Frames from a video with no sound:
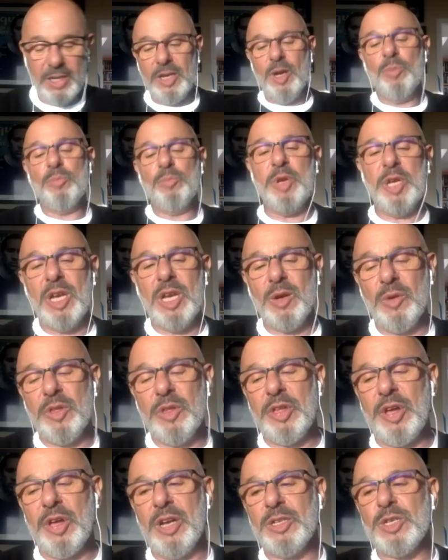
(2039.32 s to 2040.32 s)
then being with
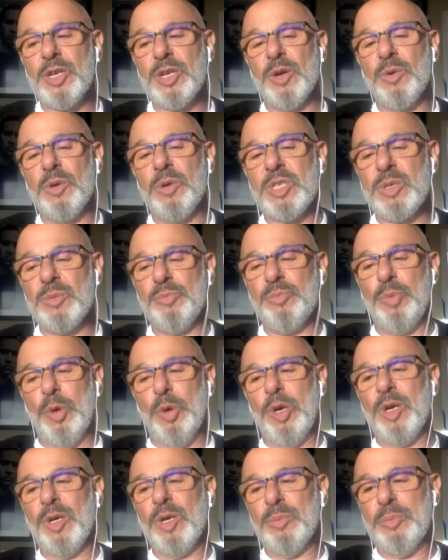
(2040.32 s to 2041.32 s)
Hunter was
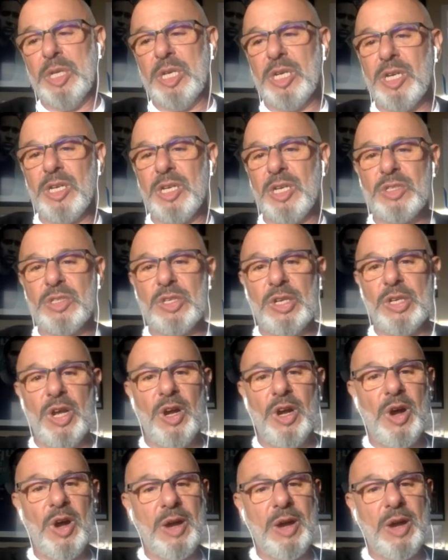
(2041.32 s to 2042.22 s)
important because, you know,